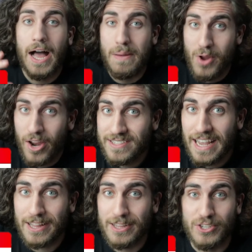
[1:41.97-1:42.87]
I'm not
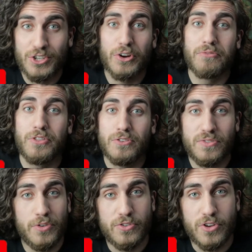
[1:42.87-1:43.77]
exactly sure. For those
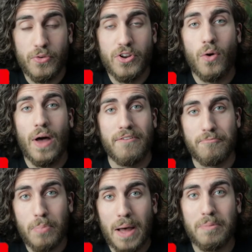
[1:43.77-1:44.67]
of you who don't know, I've
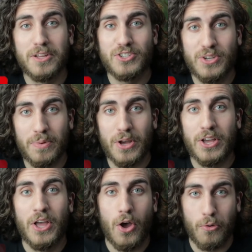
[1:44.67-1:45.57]
published a book
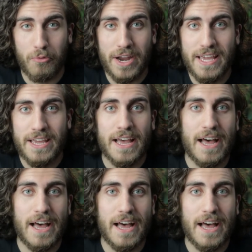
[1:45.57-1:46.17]
already,